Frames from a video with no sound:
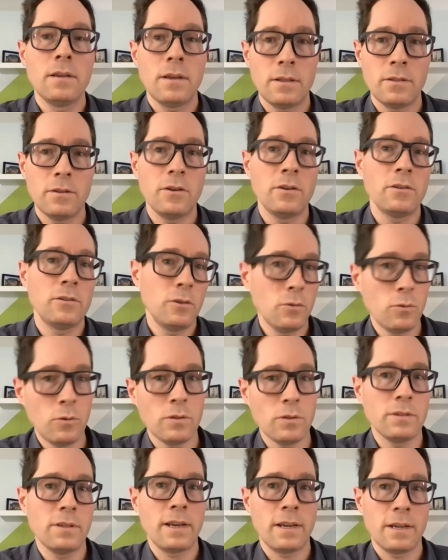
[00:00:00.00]
And there are
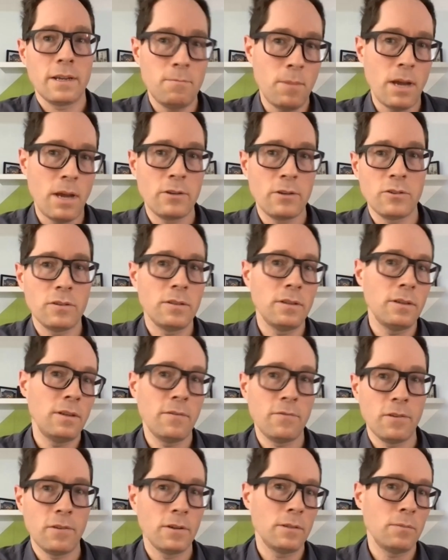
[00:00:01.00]
tools that can measure the
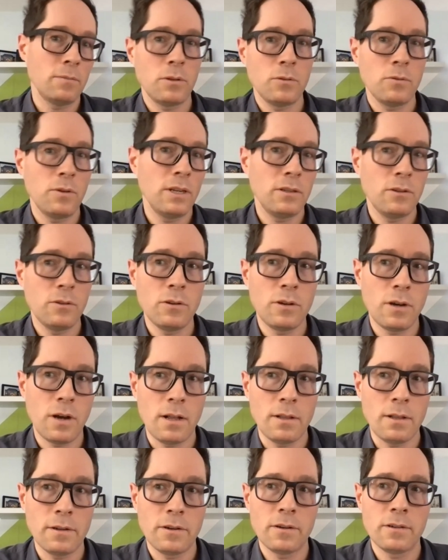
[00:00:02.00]
difference between two
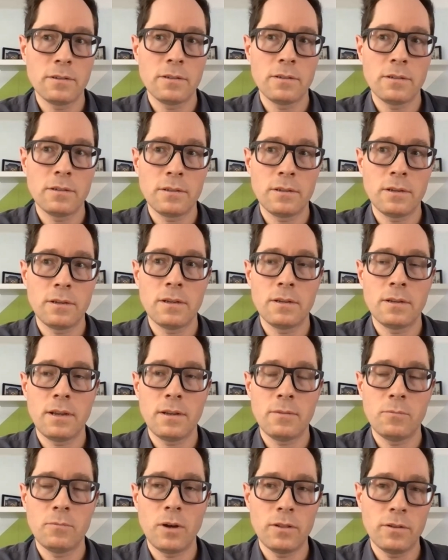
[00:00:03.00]
colors and,
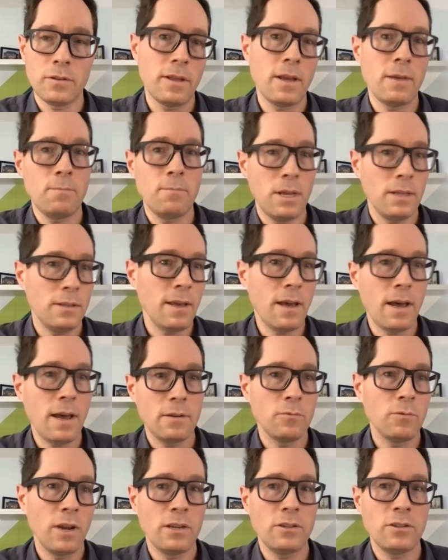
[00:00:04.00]
and whether they meet
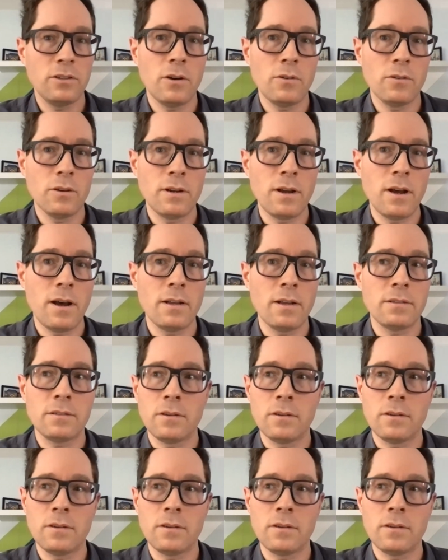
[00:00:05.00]
that ratio or not.